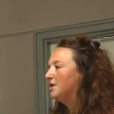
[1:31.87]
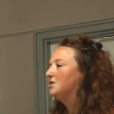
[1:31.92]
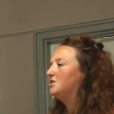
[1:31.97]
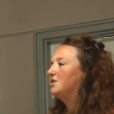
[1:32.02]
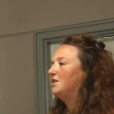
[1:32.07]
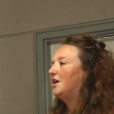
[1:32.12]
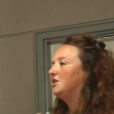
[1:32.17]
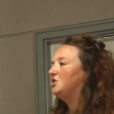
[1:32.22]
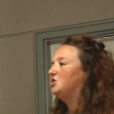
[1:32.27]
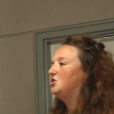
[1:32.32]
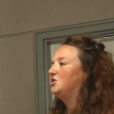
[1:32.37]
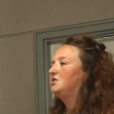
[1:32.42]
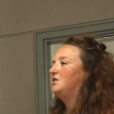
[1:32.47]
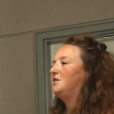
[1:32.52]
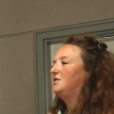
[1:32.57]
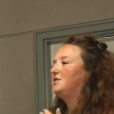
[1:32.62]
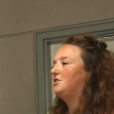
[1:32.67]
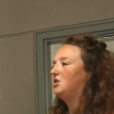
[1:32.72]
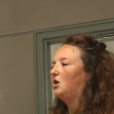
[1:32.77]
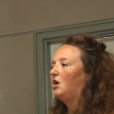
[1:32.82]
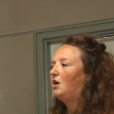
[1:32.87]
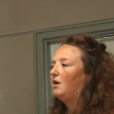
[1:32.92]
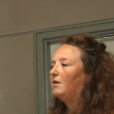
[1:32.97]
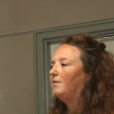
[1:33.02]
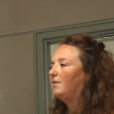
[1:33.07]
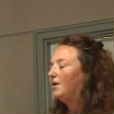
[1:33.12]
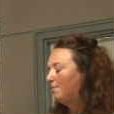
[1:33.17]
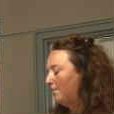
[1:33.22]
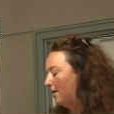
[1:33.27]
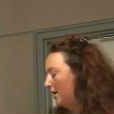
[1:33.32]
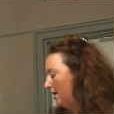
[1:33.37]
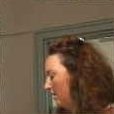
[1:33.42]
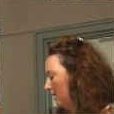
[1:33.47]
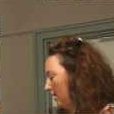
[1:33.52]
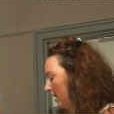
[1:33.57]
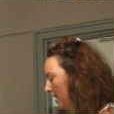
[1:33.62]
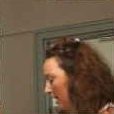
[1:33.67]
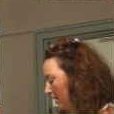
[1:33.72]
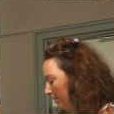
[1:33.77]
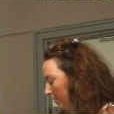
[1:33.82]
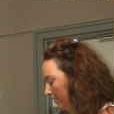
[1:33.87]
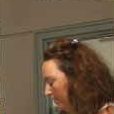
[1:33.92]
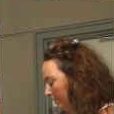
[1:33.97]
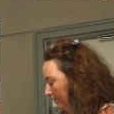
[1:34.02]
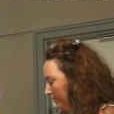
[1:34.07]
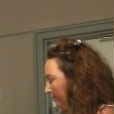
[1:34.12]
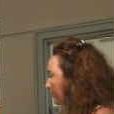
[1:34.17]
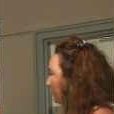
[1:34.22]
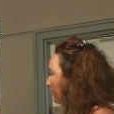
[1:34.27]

And so that's just a start in making that happen.